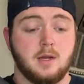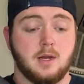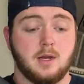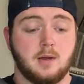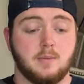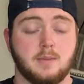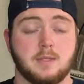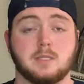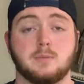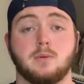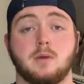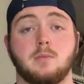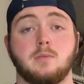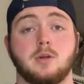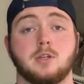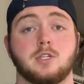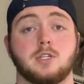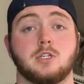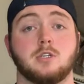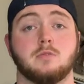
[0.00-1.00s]
um, that's pretty
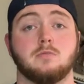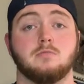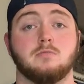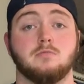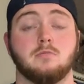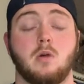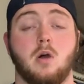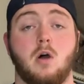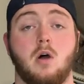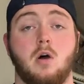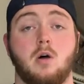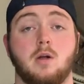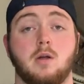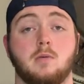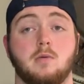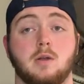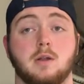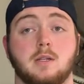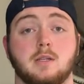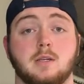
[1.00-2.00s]
much all I
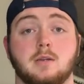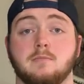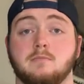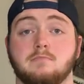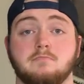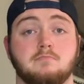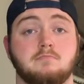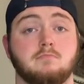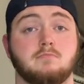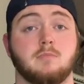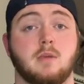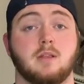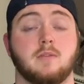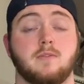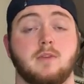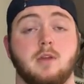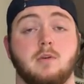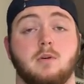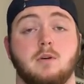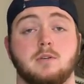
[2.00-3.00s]
wanted to make the
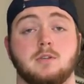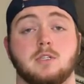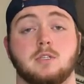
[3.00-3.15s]
video on.